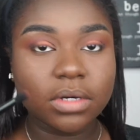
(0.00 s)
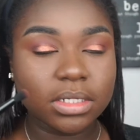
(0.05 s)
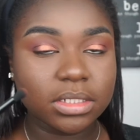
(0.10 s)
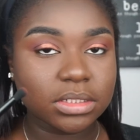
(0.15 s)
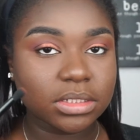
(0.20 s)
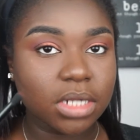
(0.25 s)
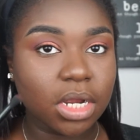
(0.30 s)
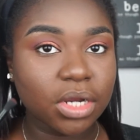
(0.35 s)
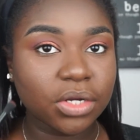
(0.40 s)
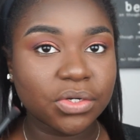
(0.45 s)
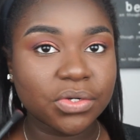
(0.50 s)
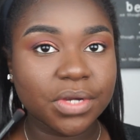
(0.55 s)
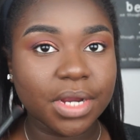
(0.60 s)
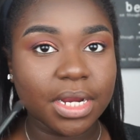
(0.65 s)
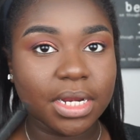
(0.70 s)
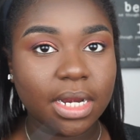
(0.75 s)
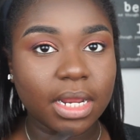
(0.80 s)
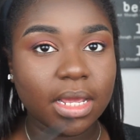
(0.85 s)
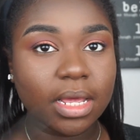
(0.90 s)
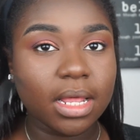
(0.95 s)
and start
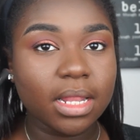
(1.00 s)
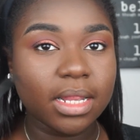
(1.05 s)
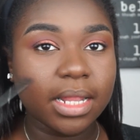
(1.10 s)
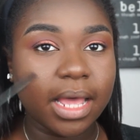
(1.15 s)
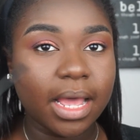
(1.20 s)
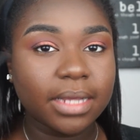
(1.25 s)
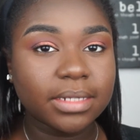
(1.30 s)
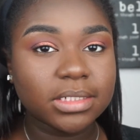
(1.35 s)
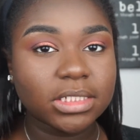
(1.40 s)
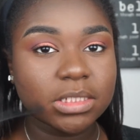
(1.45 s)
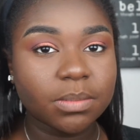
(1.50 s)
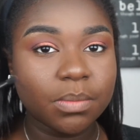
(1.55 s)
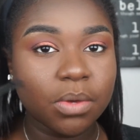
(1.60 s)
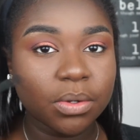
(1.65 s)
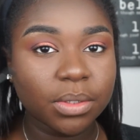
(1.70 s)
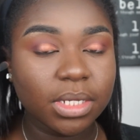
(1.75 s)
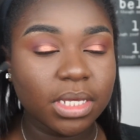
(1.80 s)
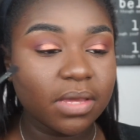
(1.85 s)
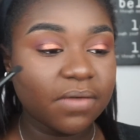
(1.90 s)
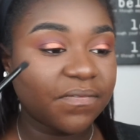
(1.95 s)
creating that
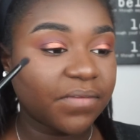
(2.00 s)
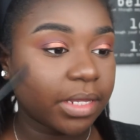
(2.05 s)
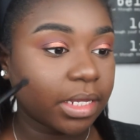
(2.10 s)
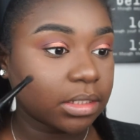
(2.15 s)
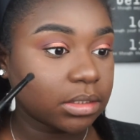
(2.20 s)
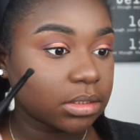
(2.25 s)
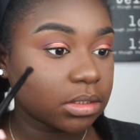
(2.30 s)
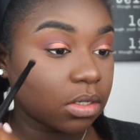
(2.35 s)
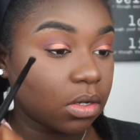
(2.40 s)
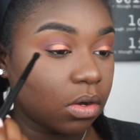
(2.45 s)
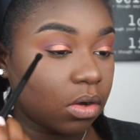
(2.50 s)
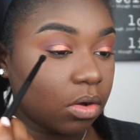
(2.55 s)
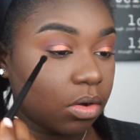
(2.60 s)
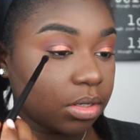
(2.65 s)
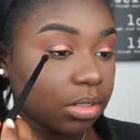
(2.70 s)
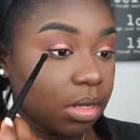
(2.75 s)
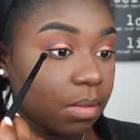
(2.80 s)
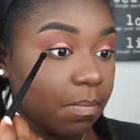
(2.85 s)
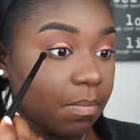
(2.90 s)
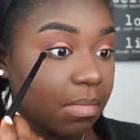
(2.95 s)
smoky effect
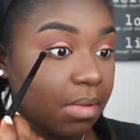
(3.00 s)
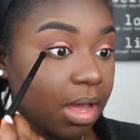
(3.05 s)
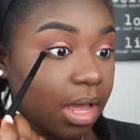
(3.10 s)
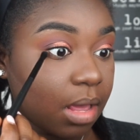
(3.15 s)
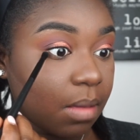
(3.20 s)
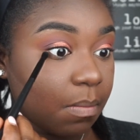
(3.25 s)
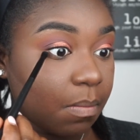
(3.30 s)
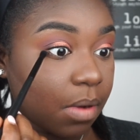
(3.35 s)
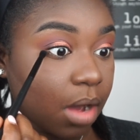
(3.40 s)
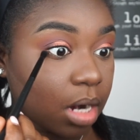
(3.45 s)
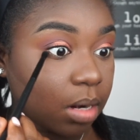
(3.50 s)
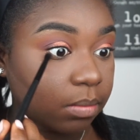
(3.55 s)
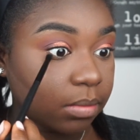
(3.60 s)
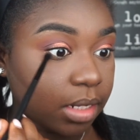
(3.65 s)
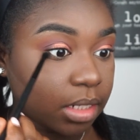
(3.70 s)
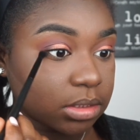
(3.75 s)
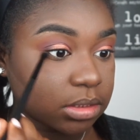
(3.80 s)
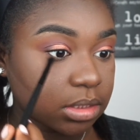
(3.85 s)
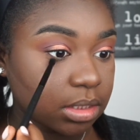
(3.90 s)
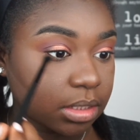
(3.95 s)
on my bottom
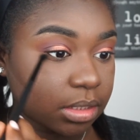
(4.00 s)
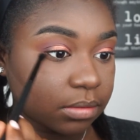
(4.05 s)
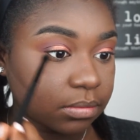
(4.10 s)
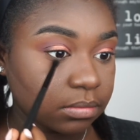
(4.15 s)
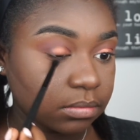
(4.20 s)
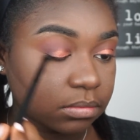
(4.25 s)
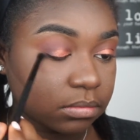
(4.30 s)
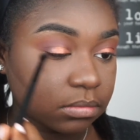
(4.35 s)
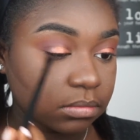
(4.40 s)
lash line.